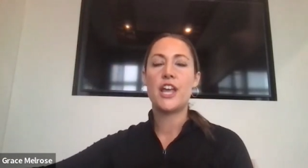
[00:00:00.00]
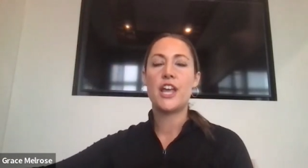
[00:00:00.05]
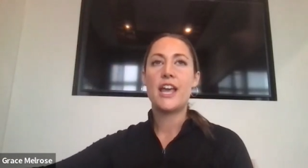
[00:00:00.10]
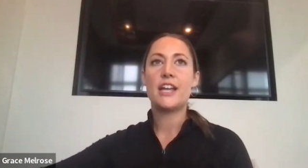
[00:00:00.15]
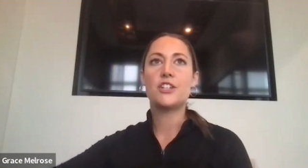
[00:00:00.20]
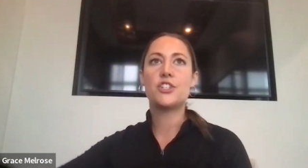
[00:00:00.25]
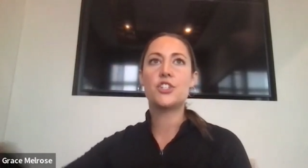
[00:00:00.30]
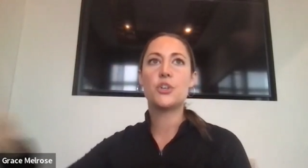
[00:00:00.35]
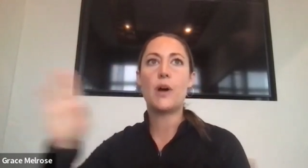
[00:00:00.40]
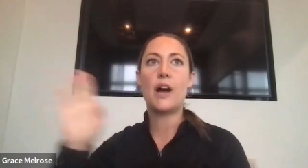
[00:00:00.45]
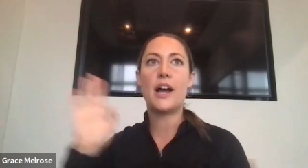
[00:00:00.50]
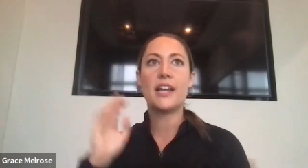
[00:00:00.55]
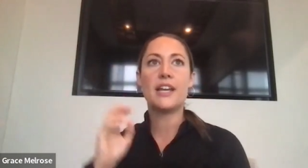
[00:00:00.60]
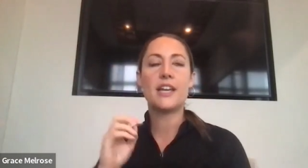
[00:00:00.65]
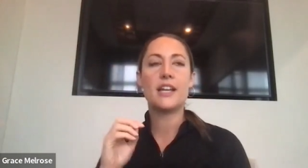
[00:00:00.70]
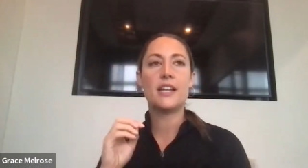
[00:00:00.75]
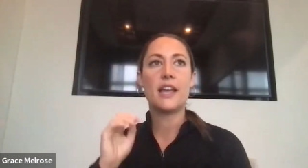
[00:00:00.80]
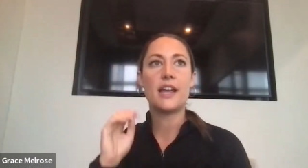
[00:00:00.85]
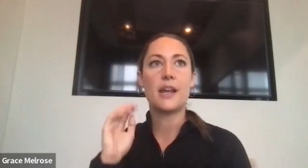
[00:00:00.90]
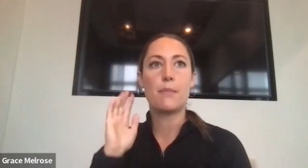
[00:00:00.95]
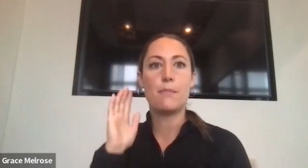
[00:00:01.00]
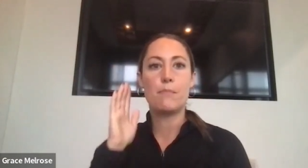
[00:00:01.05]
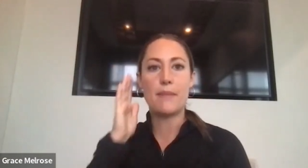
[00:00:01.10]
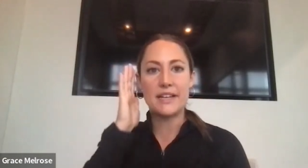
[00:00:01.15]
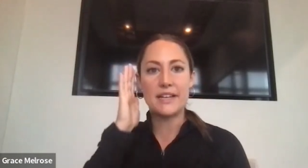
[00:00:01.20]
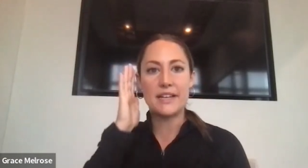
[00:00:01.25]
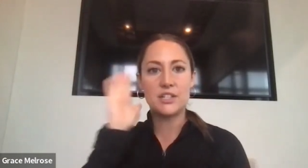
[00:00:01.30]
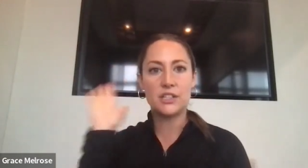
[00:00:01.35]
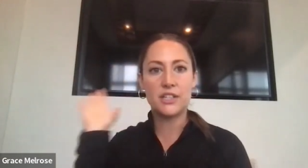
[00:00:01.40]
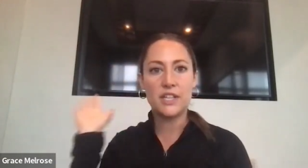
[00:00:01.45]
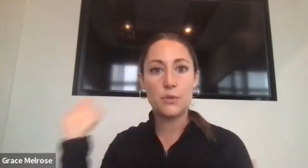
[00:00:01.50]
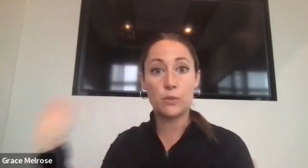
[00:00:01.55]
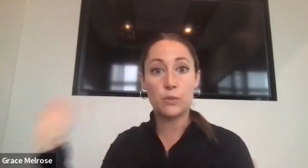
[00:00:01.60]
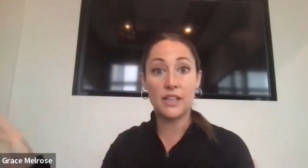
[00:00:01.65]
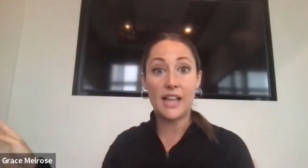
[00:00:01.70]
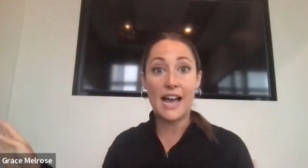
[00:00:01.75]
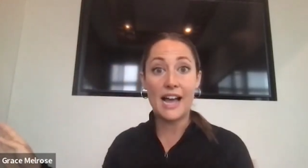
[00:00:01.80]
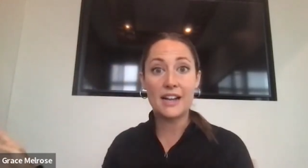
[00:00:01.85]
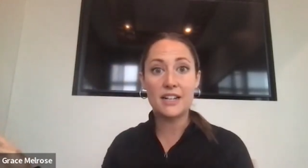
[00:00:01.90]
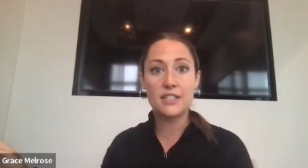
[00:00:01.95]
And so I can like mentally
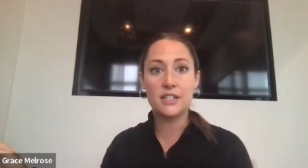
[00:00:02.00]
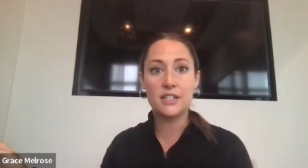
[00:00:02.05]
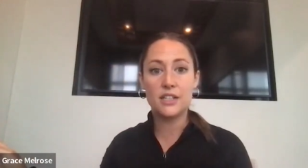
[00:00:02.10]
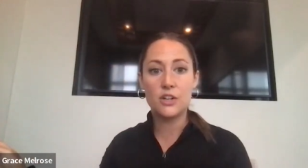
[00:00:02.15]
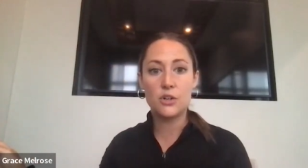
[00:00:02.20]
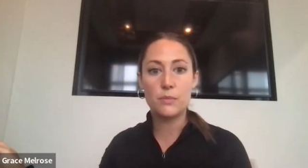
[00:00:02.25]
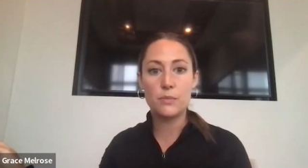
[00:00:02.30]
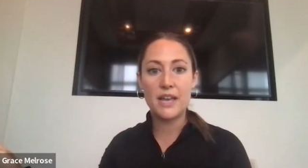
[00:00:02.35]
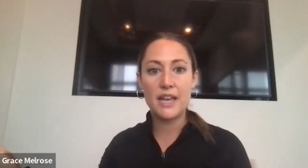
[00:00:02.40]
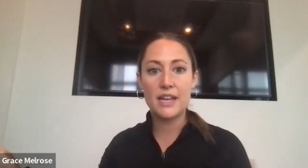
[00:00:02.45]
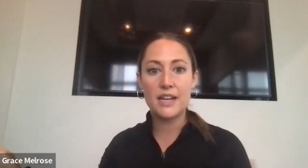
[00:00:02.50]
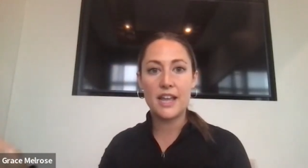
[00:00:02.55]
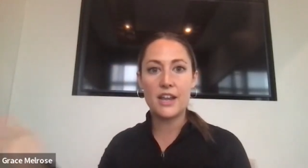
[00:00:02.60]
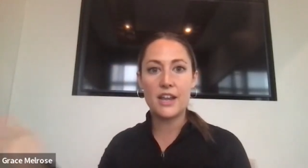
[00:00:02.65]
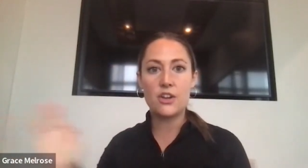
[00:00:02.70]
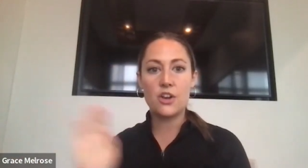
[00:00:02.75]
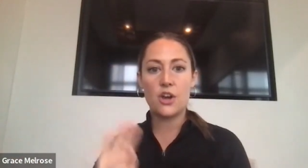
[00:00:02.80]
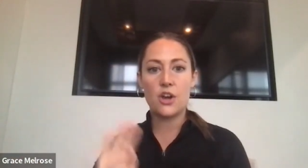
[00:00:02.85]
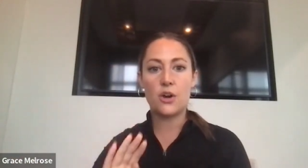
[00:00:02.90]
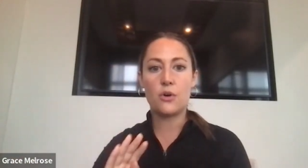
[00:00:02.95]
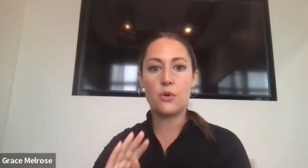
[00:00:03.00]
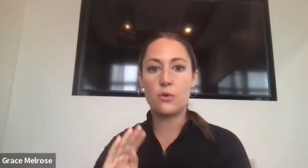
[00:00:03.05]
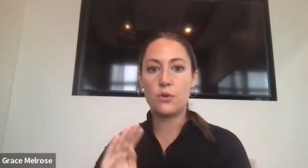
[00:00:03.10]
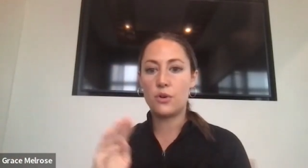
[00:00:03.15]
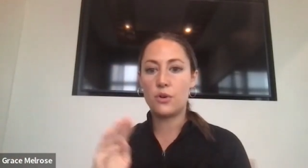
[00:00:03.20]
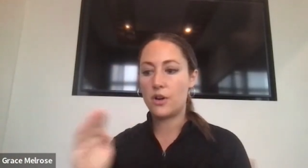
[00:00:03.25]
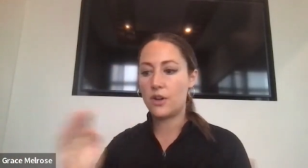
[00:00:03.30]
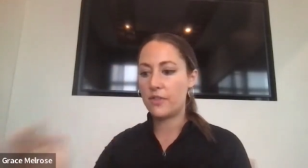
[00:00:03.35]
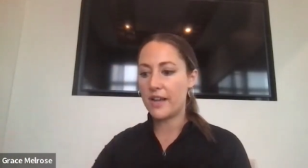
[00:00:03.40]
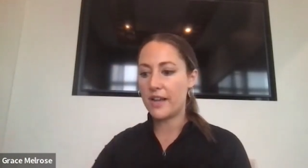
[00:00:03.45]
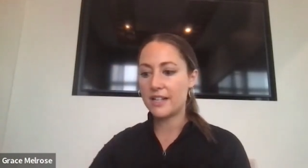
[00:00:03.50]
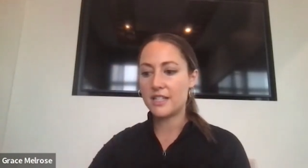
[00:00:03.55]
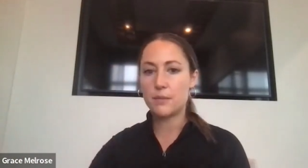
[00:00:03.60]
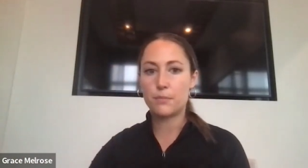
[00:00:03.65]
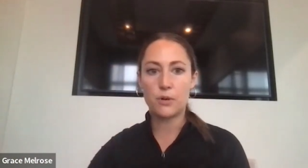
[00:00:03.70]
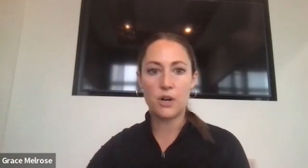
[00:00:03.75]
relax a little bit and know that's a